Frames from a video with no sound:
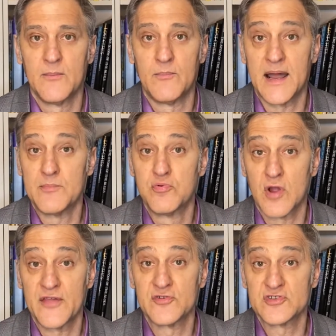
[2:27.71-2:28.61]
My
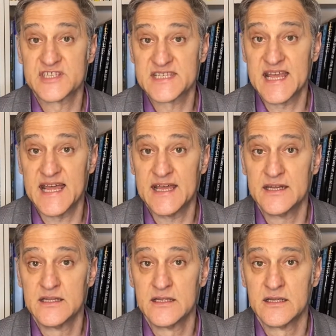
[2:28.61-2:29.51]
brother said